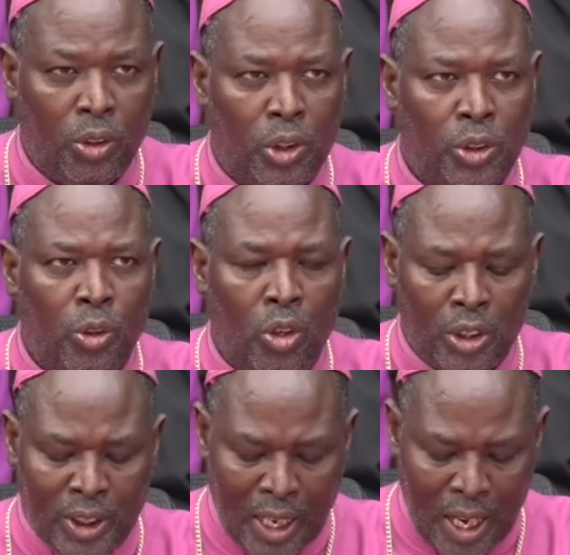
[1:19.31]
those who
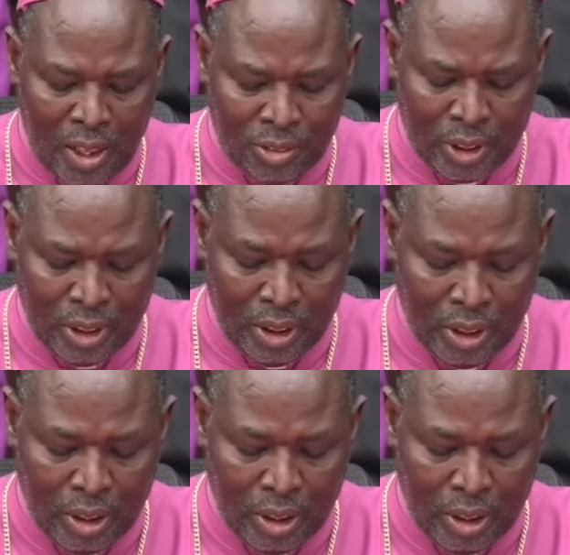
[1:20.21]
lost their lives,